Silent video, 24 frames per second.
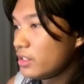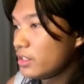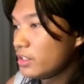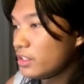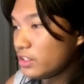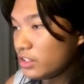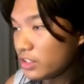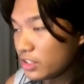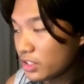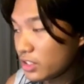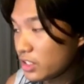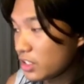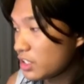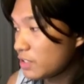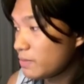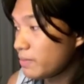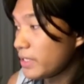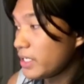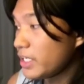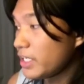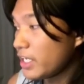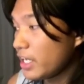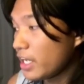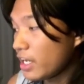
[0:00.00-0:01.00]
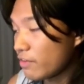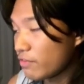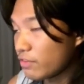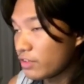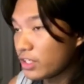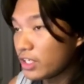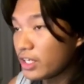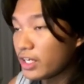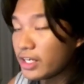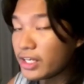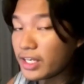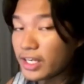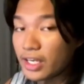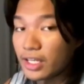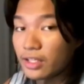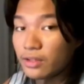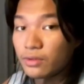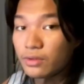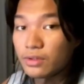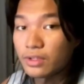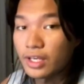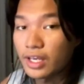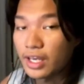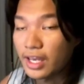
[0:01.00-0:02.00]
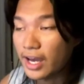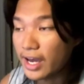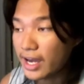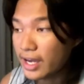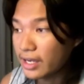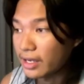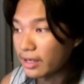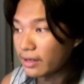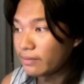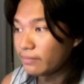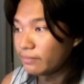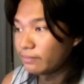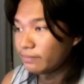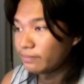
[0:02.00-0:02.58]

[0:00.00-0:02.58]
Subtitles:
just explaining everything again to the AI.